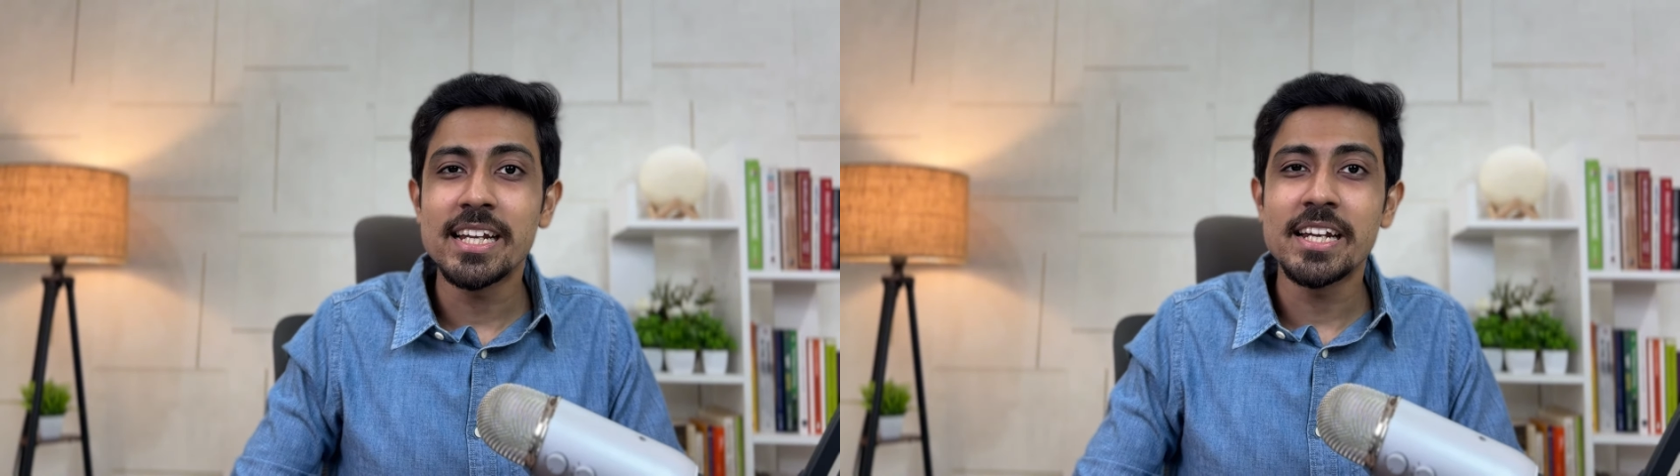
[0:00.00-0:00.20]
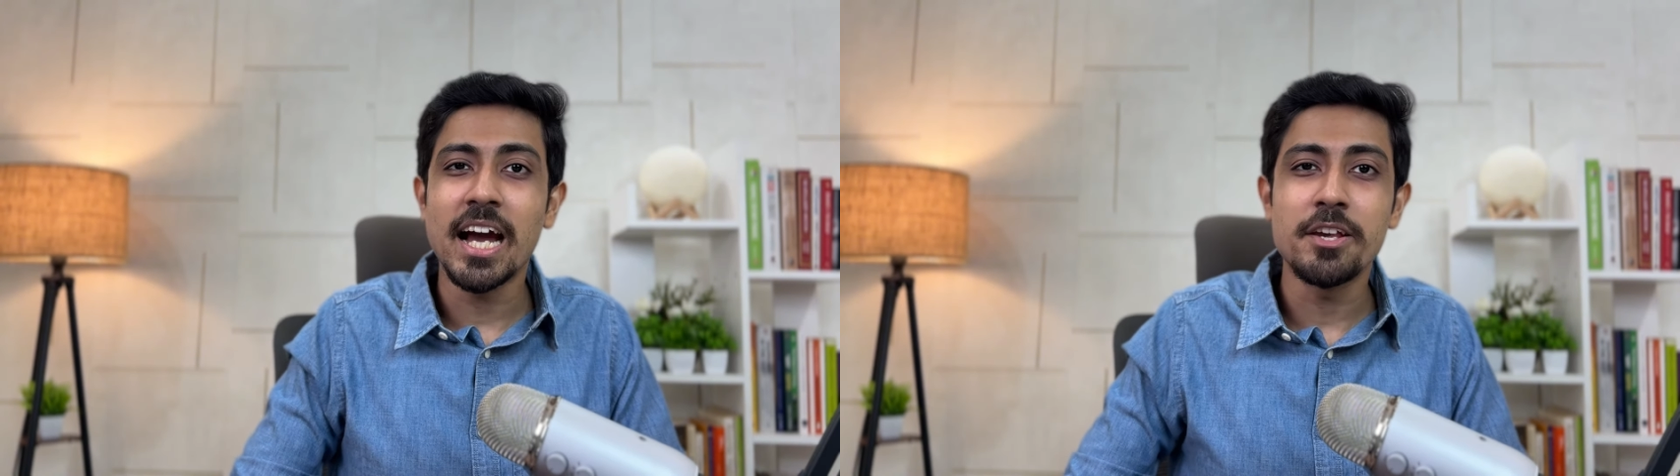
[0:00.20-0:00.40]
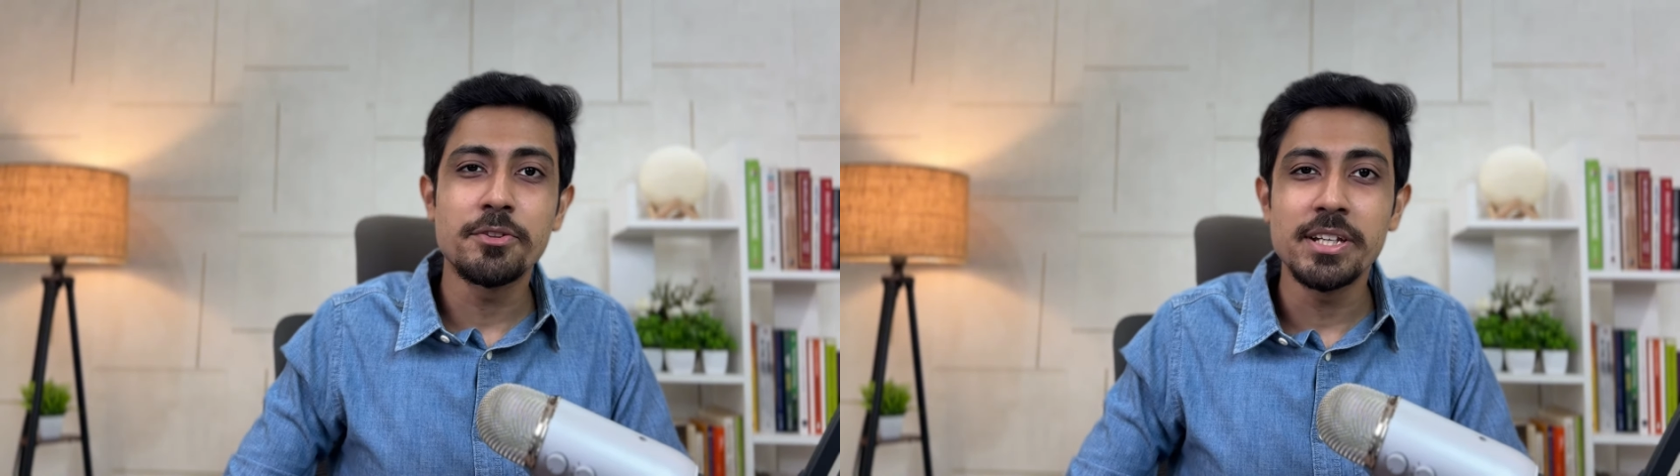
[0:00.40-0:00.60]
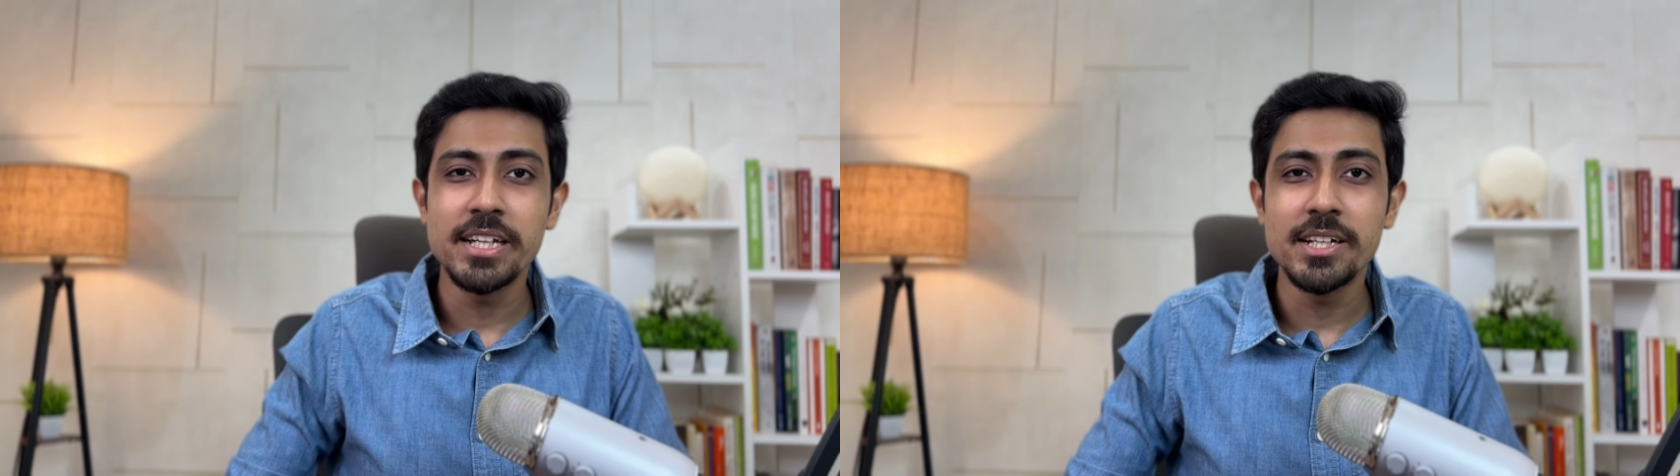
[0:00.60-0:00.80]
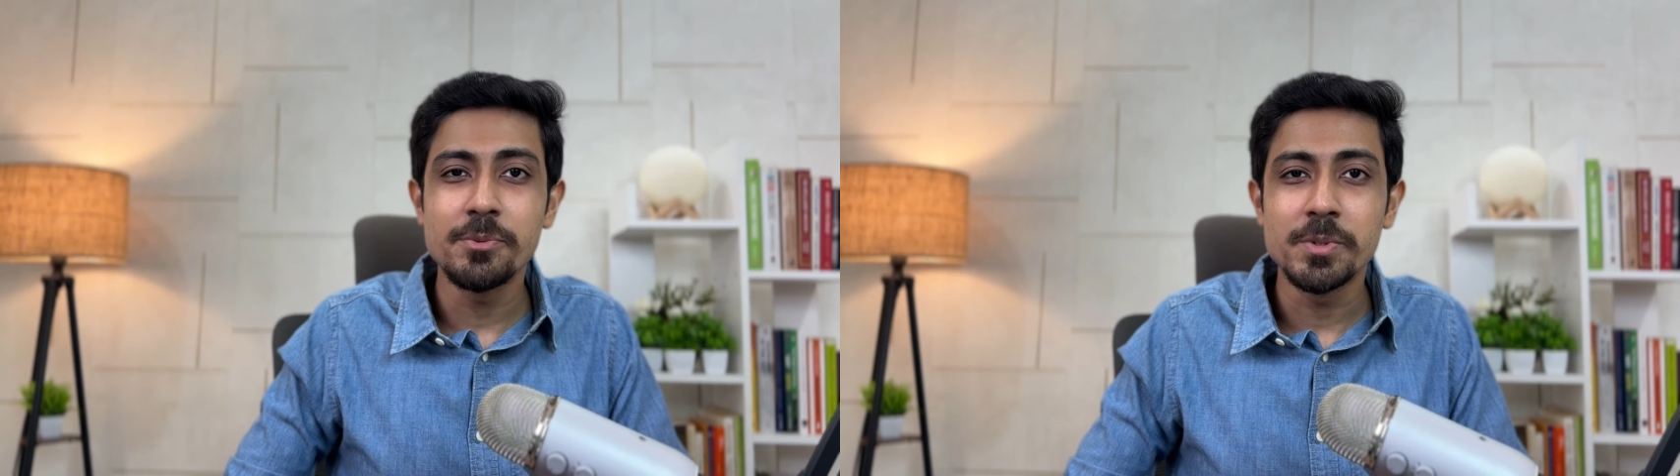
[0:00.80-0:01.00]
in an
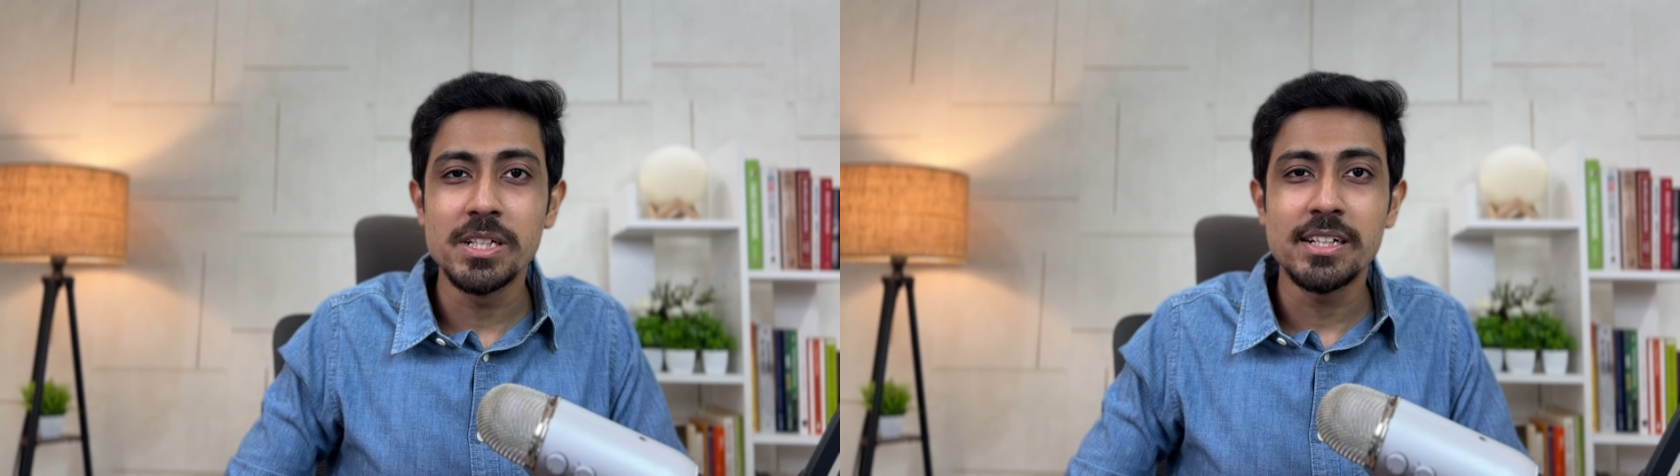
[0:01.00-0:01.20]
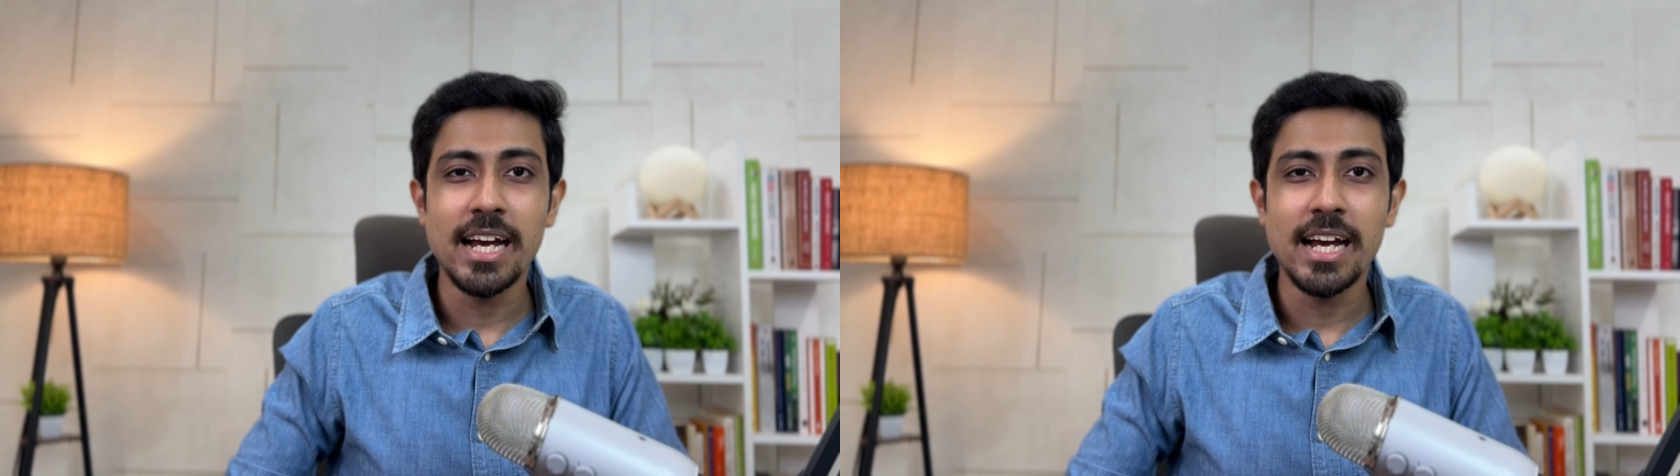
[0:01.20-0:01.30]
isolated world,